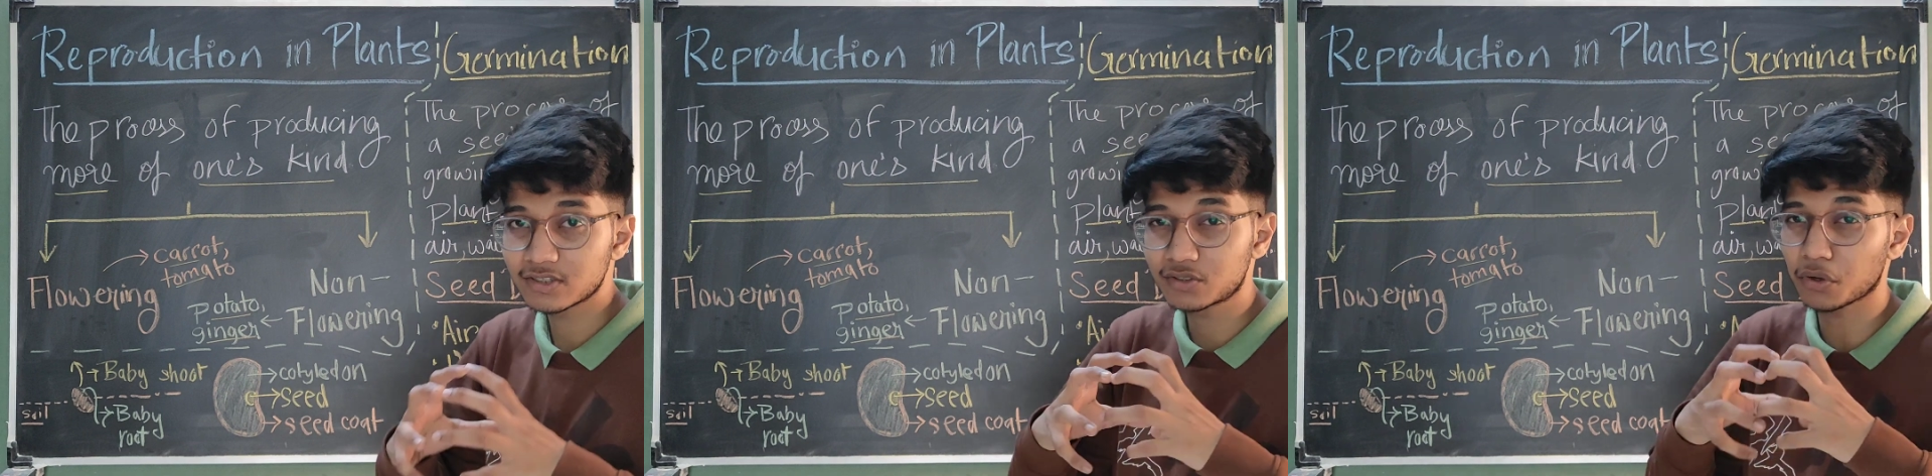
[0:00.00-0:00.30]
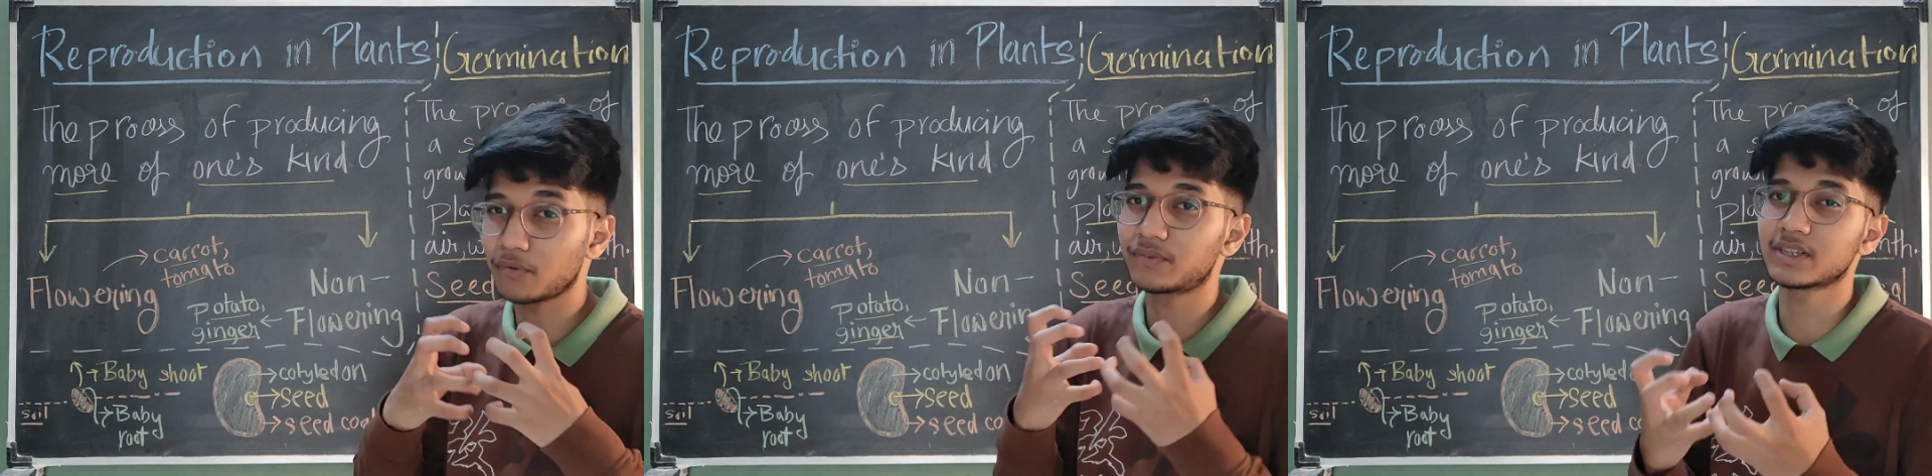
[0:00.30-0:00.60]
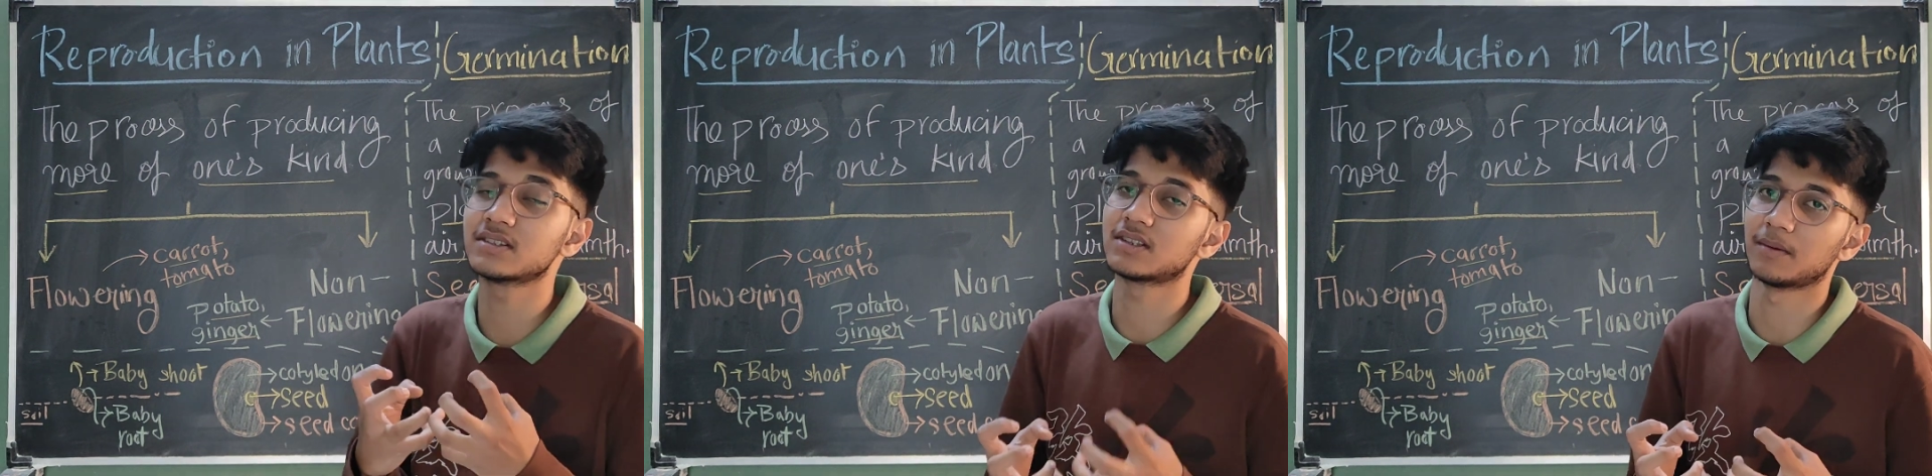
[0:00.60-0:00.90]

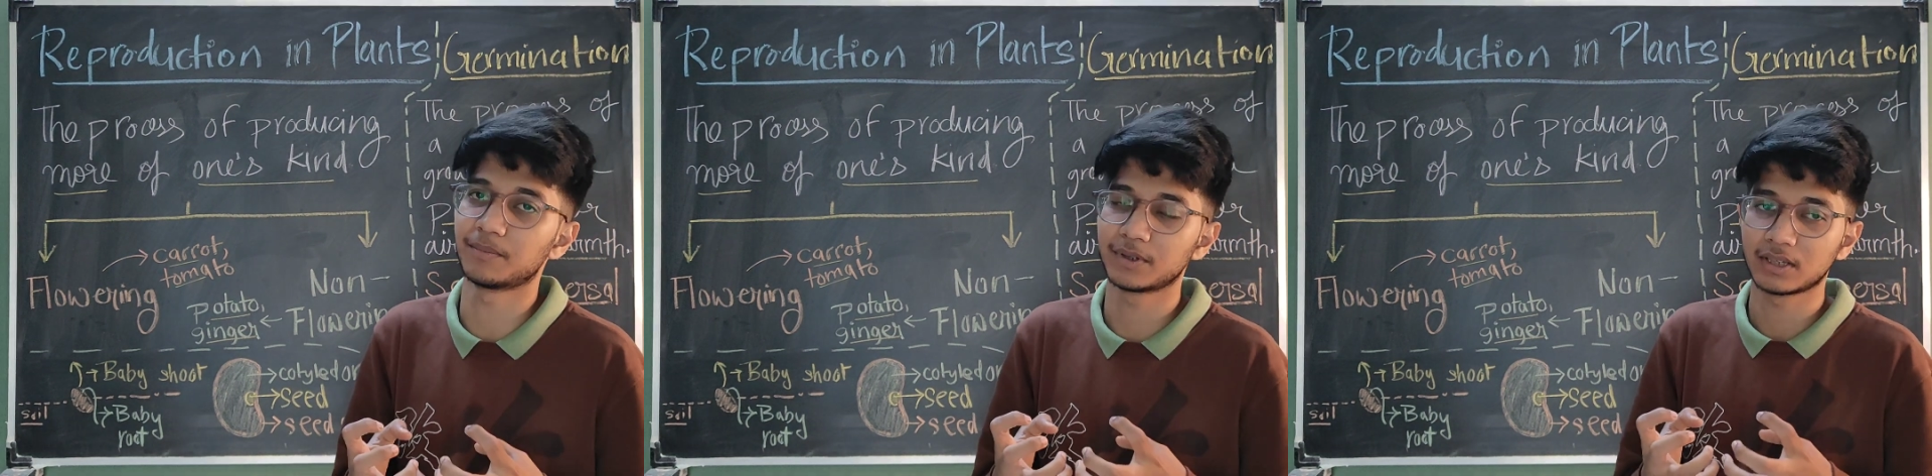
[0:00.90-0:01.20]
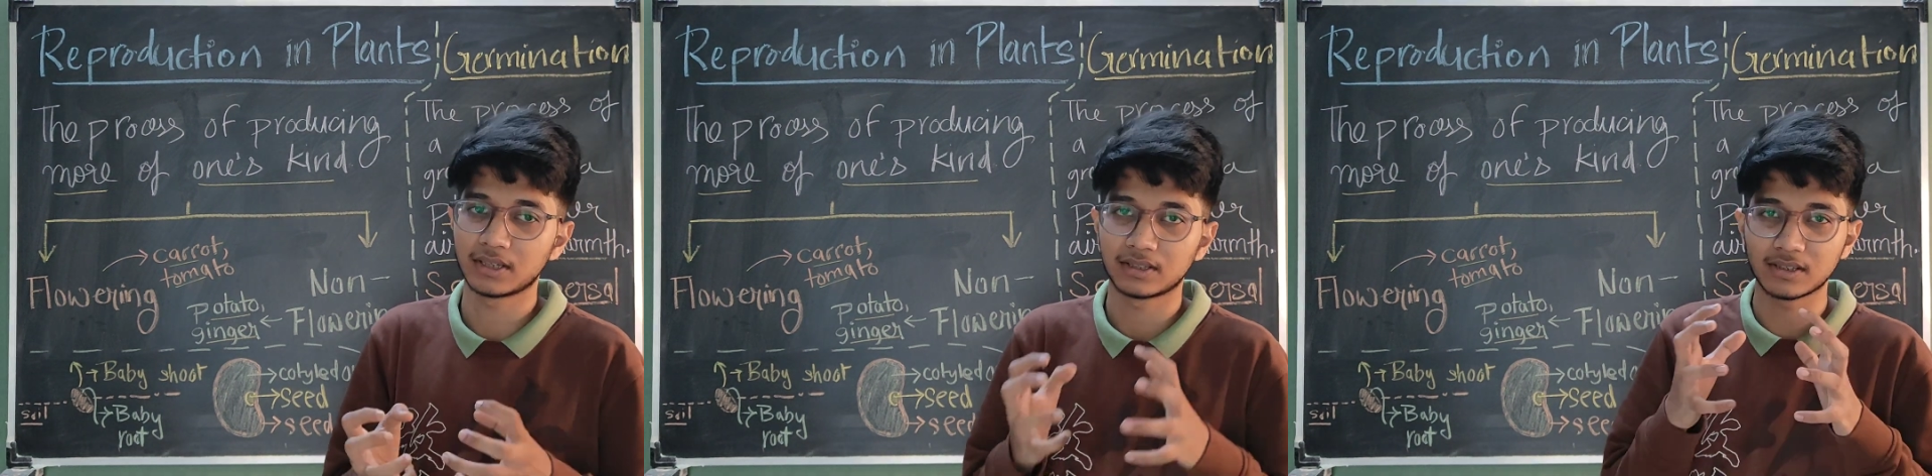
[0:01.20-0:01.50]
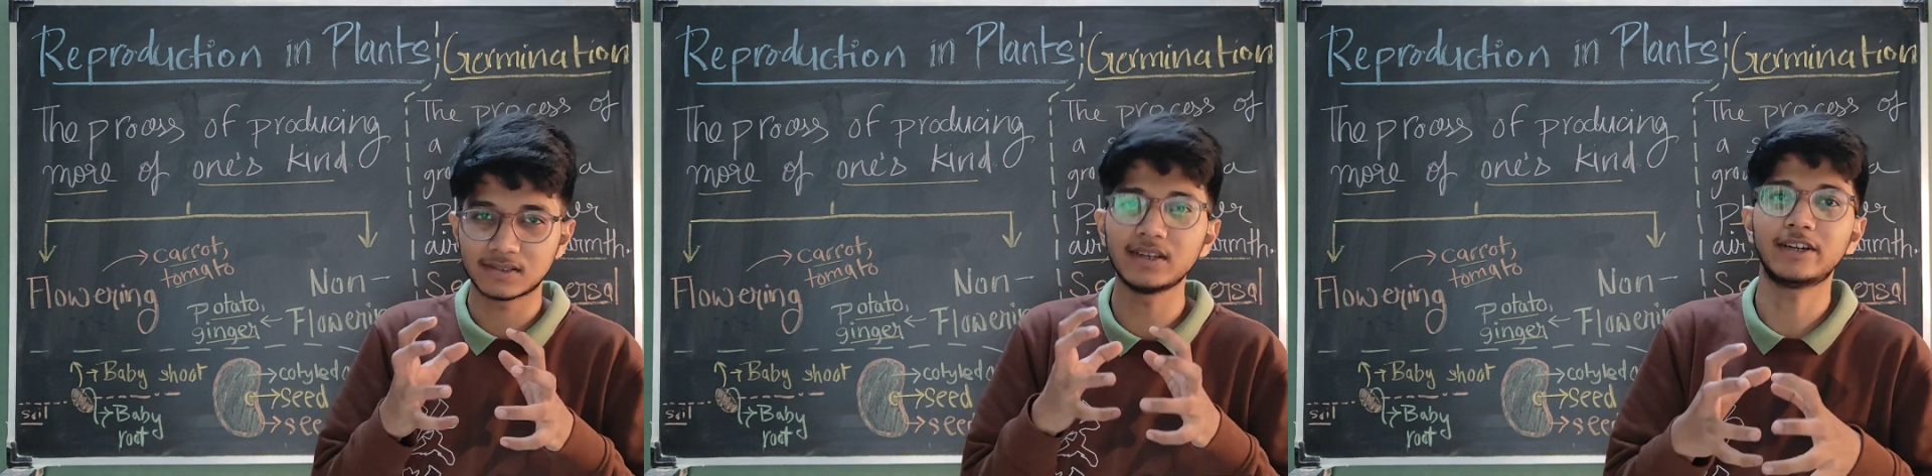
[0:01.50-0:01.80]
softens up. The
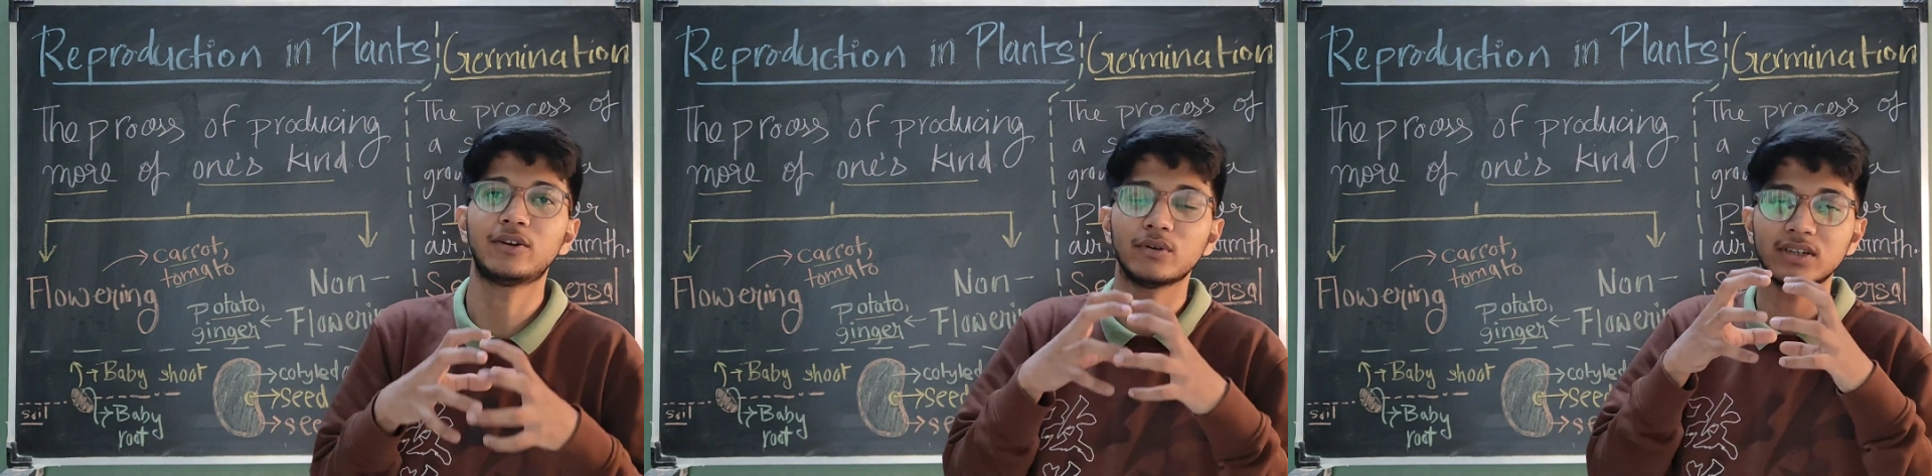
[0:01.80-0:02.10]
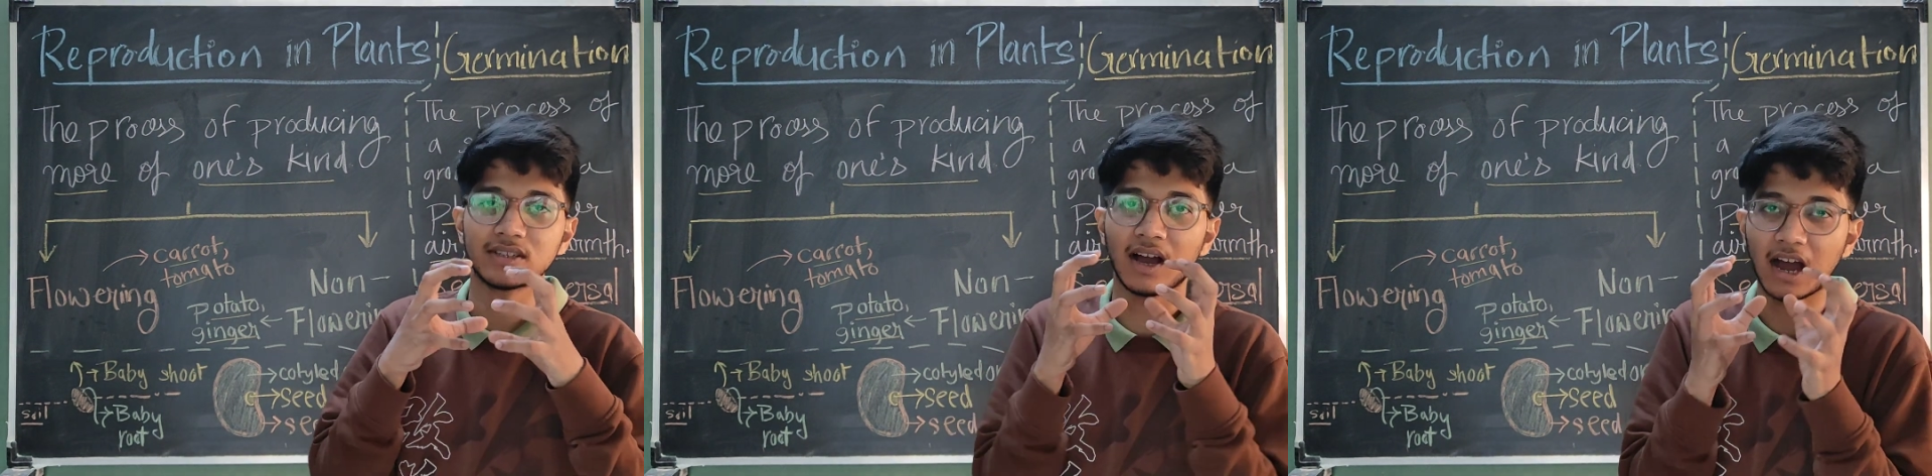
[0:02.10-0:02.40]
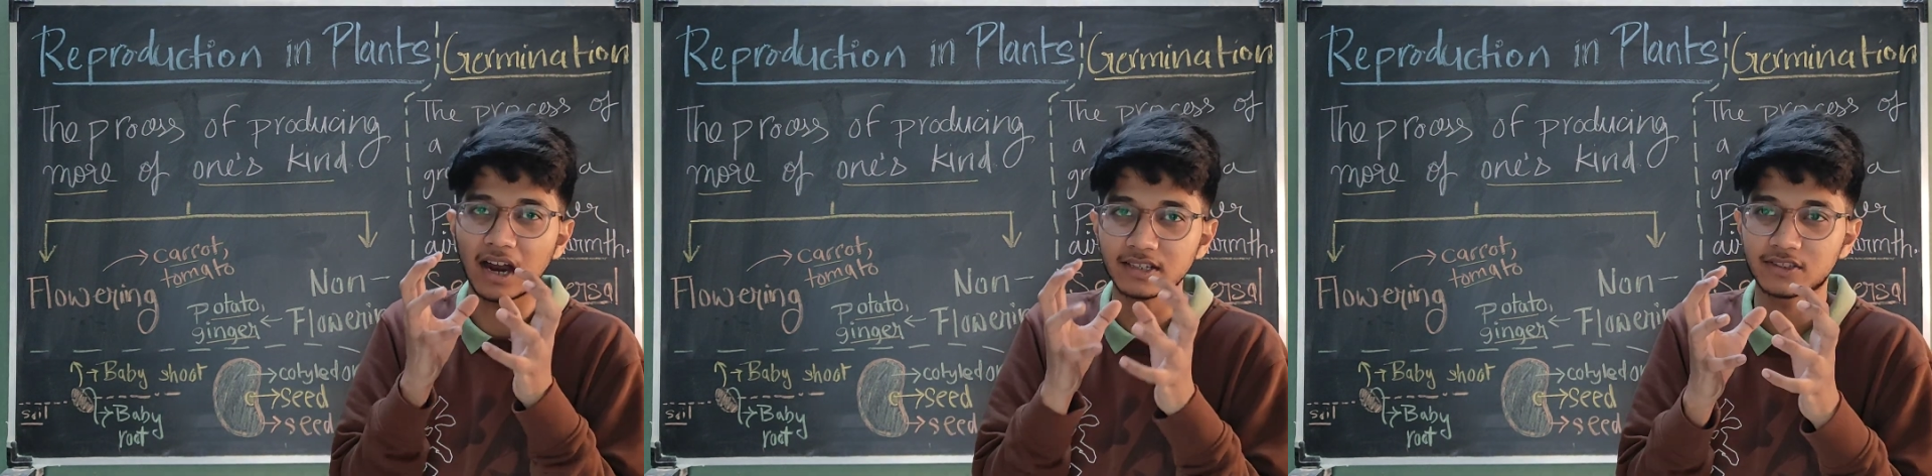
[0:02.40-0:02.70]
seed coat is a
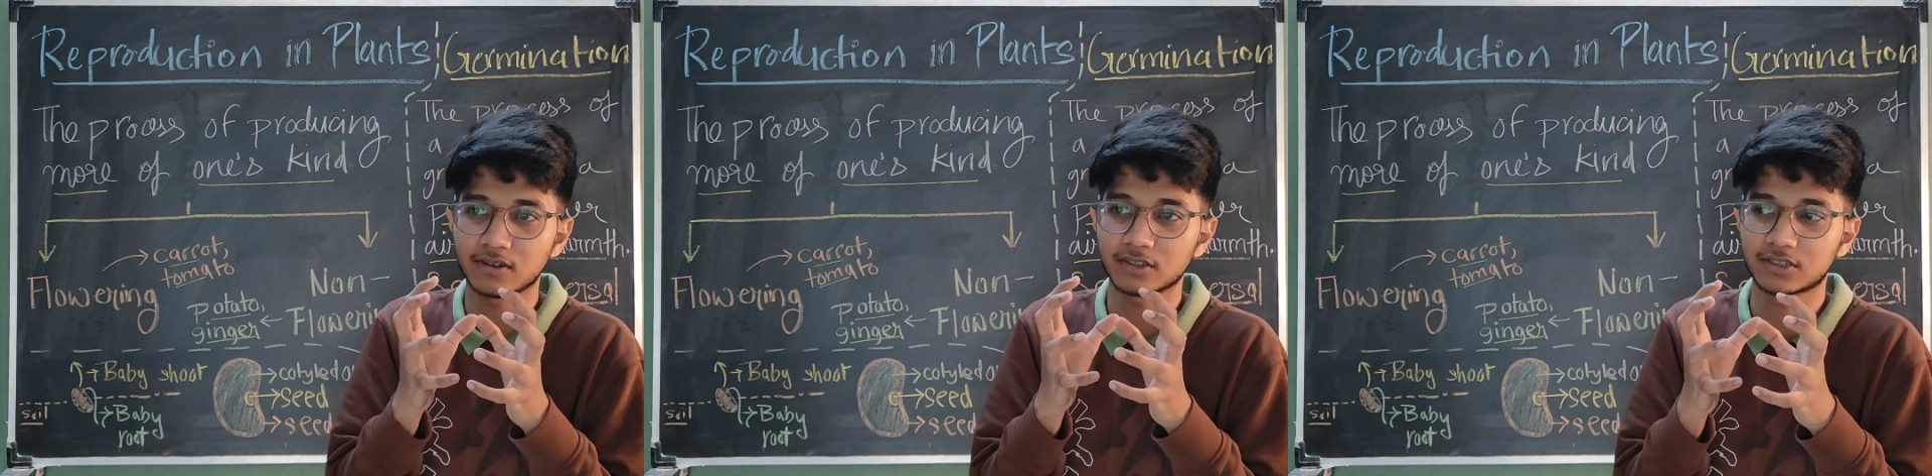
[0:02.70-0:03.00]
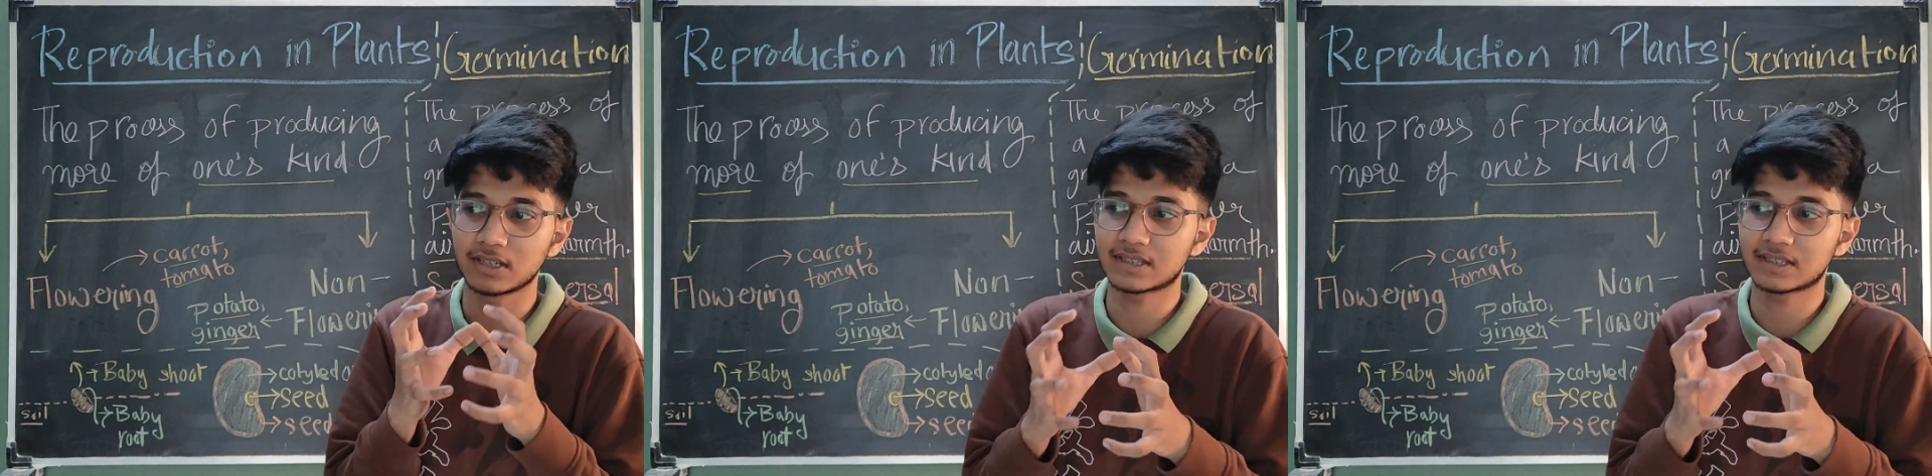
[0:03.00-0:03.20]
hard structure.